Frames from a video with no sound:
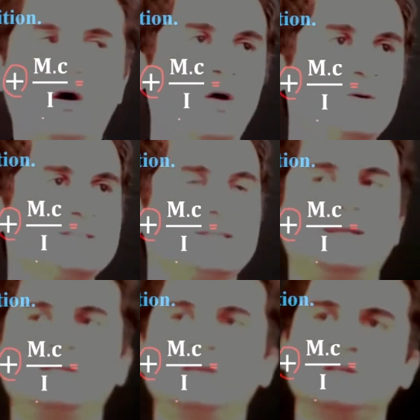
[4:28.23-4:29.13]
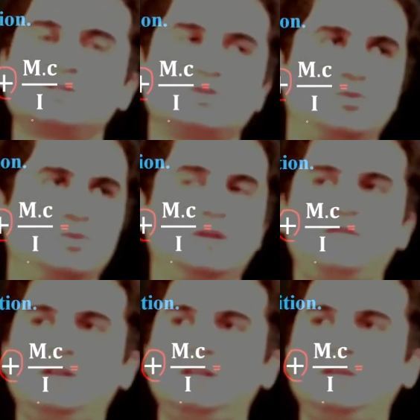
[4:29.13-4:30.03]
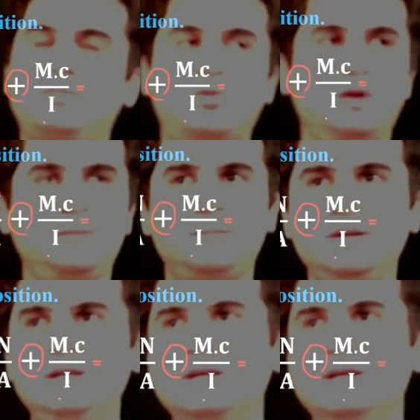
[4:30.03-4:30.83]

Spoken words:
is that? So definitely point B